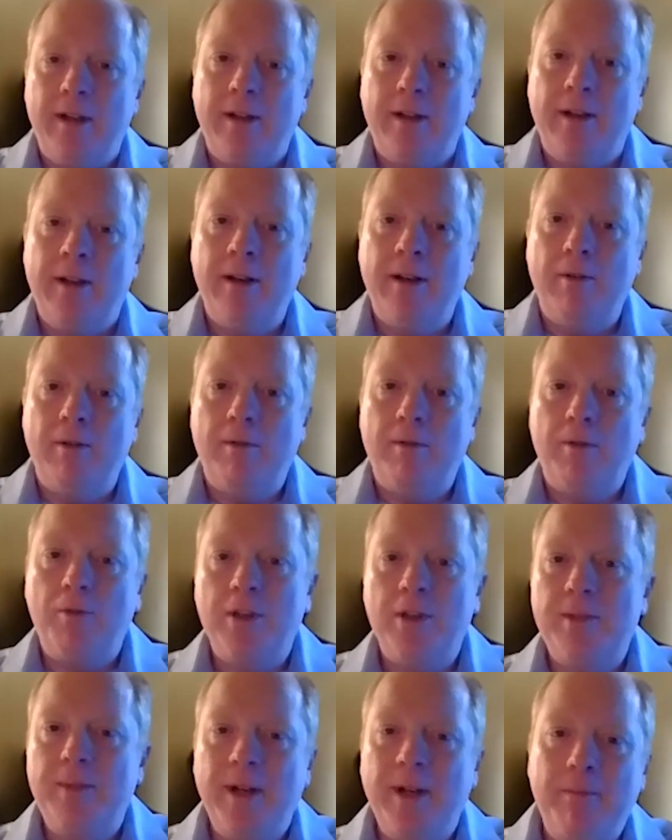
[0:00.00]
You know, we're
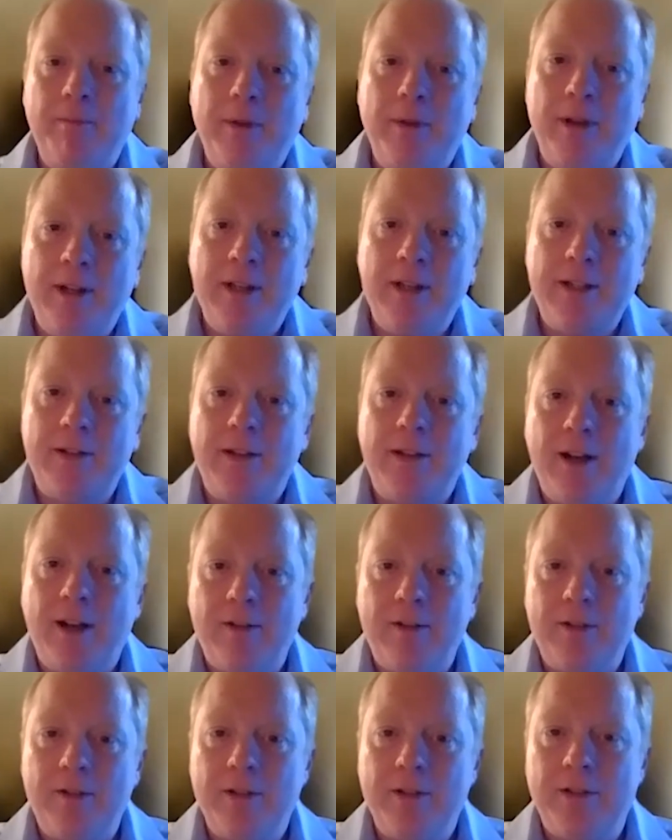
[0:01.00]
spending billions of
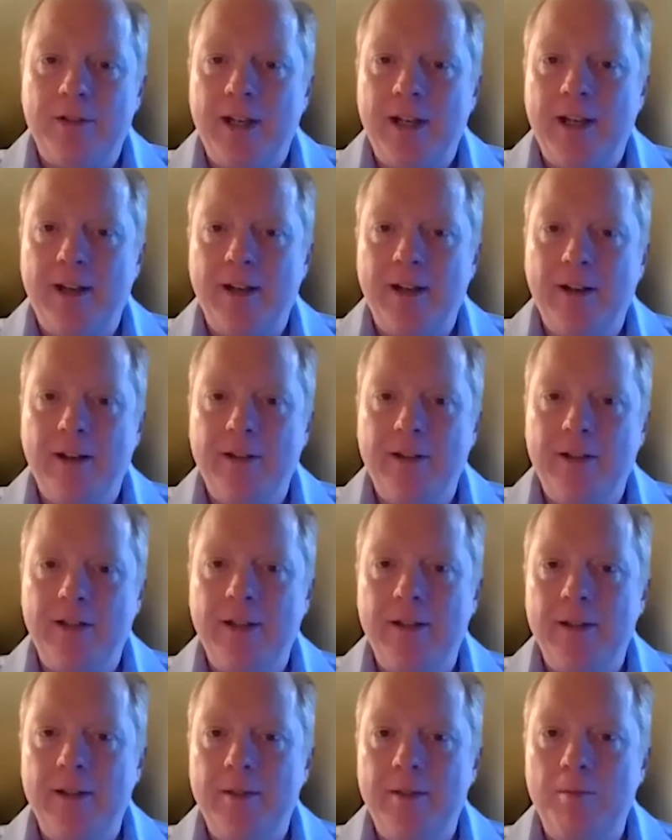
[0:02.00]
dollars on
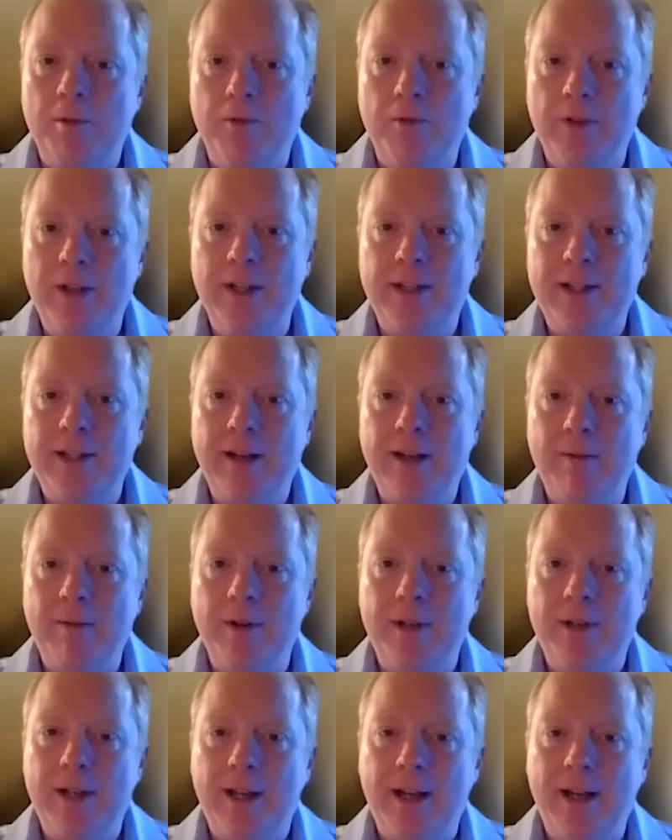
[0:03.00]
technology to prevent cyber
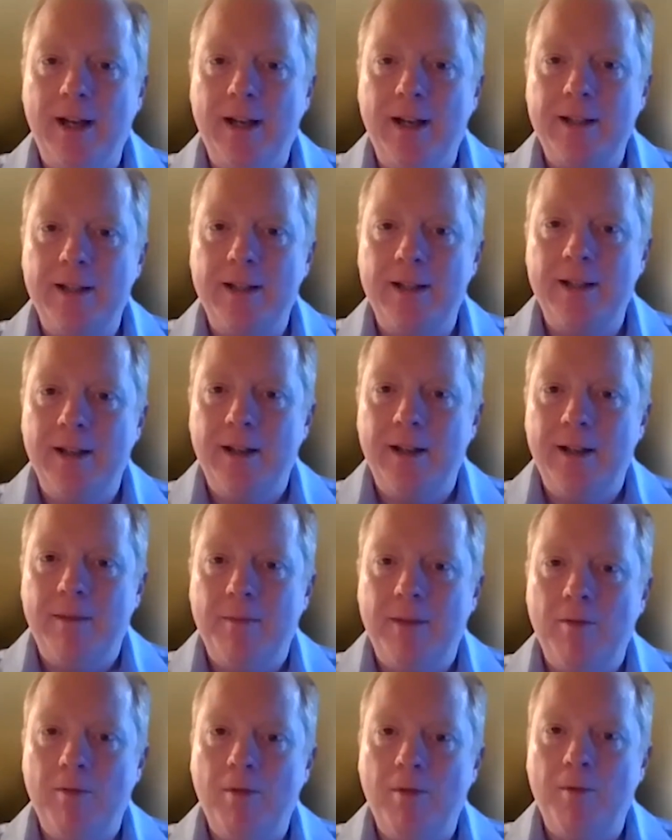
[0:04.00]
attacks.
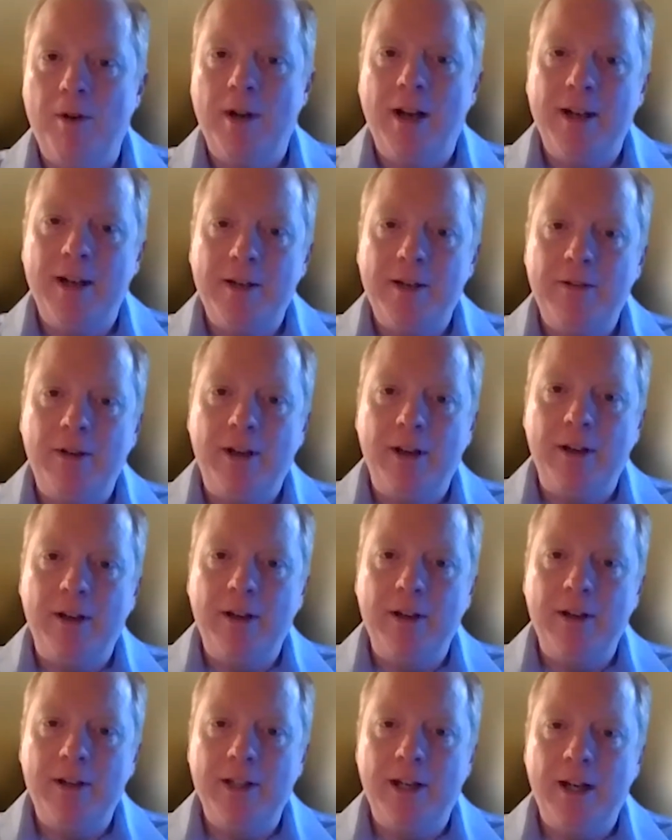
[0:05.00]
But what we're not doing a
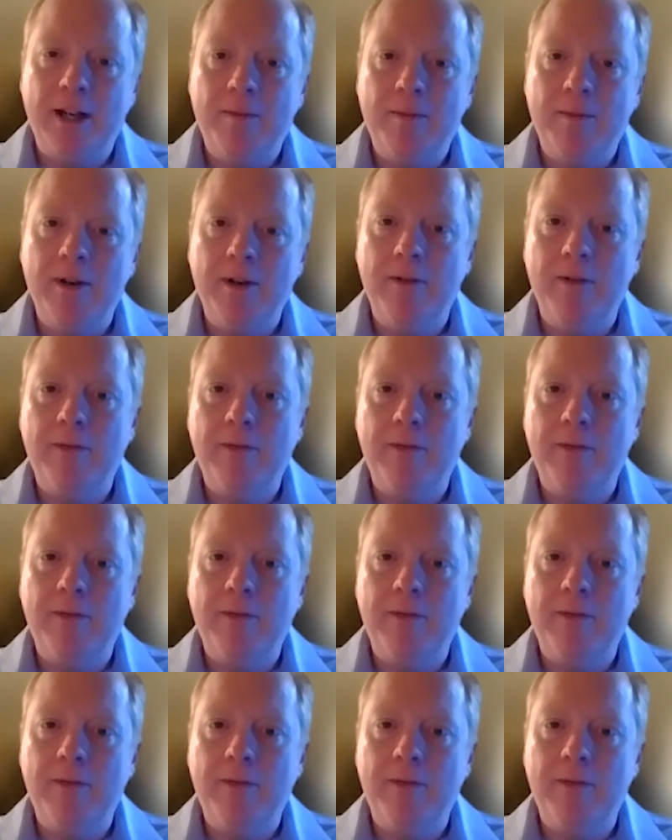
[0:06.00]
good job of